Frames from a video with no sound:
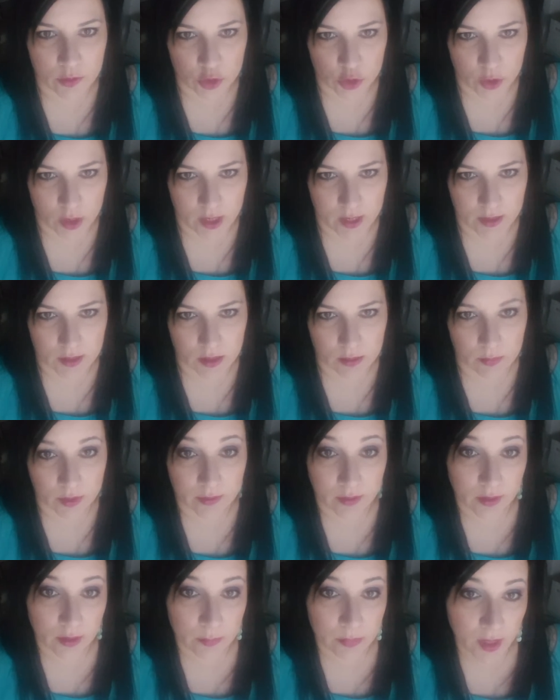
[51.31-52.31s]
trying them. Are
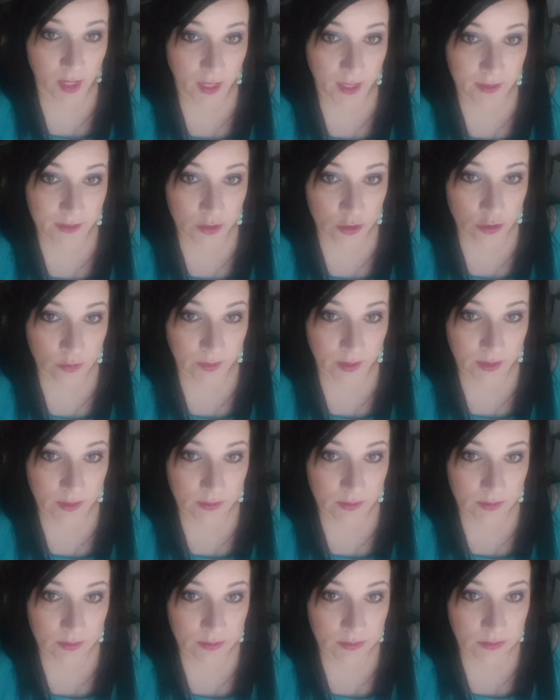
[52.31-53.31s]
they applying it
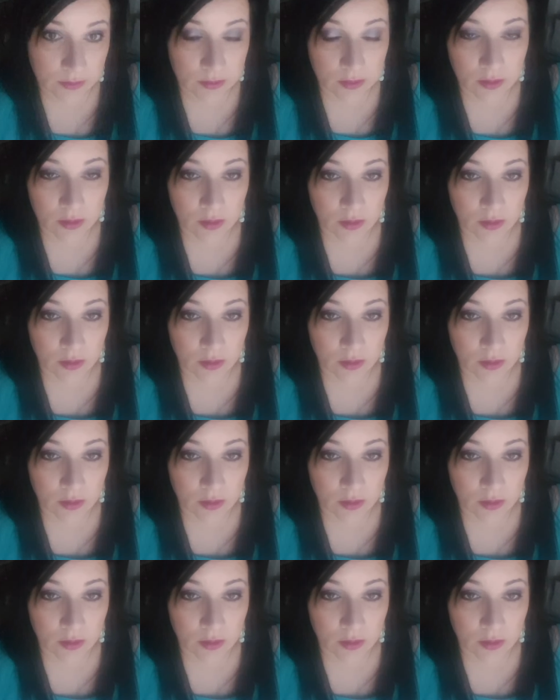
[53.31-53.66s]
correctly?